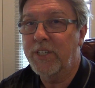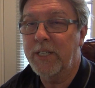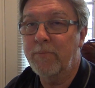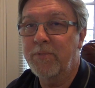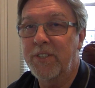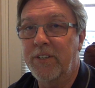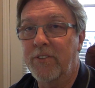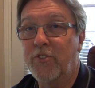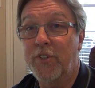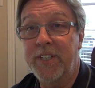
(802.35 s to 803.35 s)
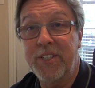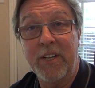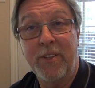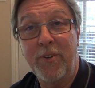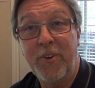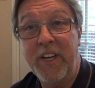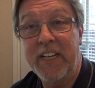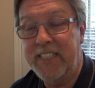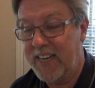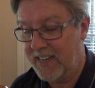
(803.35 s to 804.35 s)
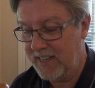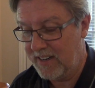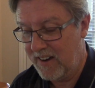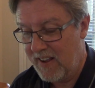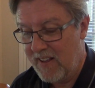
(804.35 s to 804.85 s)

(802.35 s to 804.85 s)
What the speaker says: tips and tricks on learning Italian.